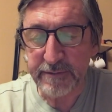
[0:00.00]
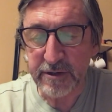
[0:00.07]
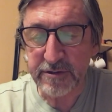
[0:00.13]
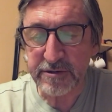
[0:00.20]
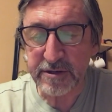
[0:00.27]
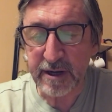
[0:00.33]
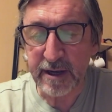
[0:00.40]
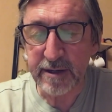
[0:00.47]

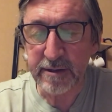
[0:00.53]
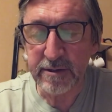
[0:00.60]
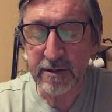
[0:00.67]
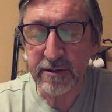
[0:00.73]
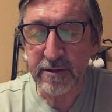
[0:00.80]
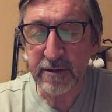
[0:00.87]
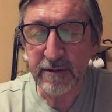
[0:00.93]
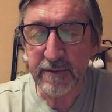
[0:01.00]

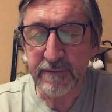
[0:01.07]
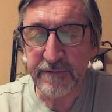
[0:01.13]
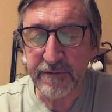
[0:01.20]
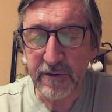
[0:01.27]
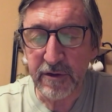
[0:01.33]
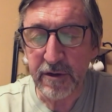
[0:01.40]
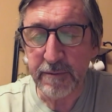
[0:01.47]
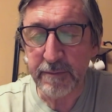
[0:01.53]
stand
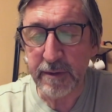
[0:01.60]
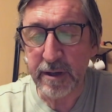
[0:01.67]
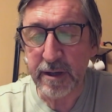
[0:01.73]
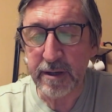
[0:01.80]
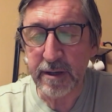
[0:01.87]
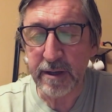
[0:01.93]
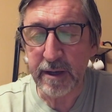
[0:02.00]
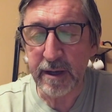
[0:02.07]
firm
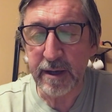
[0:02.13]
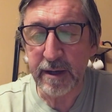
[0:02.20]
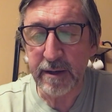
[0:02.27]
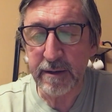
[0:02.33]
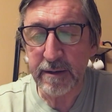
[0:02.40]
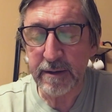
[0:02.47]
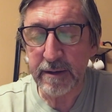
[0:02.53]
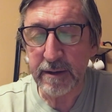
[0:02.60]
in
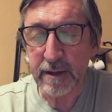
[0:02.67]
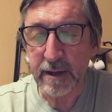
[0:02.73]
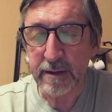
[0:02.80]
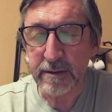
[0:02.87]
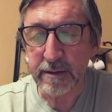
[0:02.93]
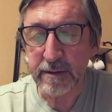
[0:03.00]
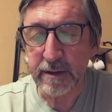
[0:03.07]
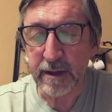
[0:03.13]
their
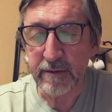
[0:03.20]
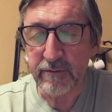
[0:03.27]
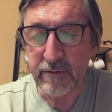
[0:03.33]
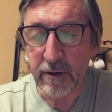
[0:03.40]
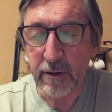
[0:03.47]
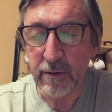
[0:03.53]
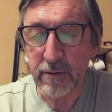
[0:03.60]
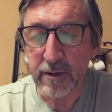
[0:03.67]

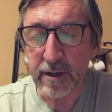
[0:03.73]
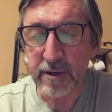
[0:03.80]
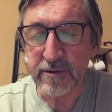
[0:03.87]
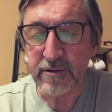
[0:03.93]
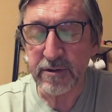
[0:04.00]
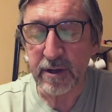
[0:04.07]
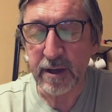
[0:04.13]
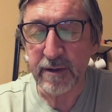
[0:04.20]
role
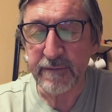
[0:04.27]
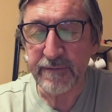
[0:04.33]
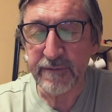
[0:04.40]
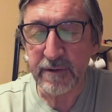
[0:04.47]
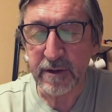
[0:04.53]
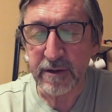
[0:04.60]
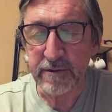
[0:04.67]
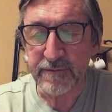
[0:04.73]
as
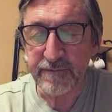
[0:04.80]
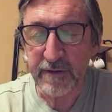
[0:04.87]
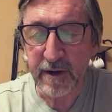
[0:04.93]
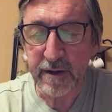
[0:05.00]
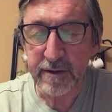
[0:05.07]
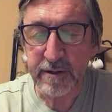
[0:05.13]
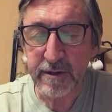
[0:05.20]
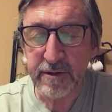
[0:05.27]

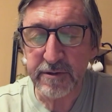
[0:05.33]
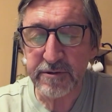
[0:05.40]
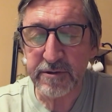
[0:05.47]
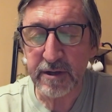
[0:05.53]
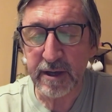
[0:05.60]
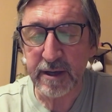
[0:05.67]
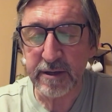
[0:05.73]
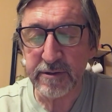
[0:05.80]
fathers,
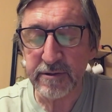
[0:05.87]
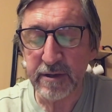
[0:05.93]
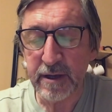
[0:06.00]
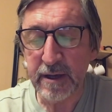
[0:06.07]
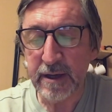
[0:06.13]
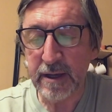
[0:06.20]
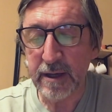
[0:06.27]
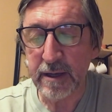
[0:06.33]
as
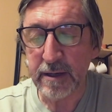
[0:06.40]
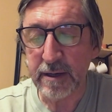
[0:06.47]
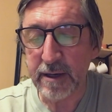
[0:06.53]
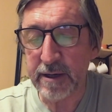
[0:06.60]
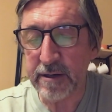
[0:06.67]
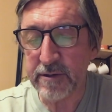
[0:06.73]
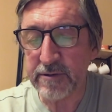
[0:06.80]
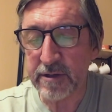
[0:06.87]

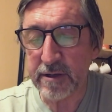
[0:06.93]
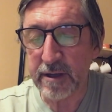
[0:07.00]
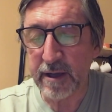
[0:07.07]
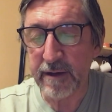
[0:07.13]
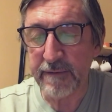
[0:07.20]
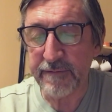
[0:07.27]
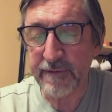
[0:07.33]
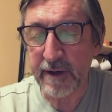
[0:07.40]
leaders in
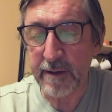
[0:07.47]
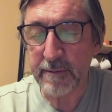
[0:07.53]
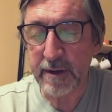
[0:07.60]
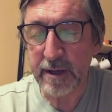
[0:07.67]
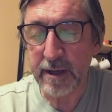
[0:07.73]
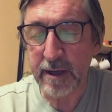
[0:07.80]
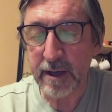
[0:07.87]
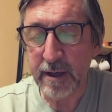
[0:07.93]
their
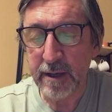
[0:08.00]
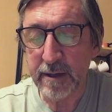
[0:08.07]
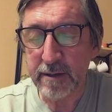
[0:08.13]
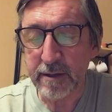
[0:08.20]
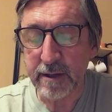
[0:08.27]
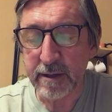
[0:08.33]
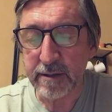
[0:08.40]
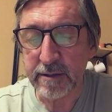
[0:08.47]
family,
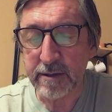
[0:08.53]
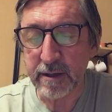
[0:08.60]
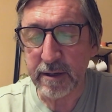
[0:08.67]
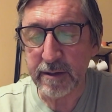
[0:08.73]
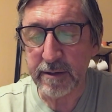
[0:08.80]
that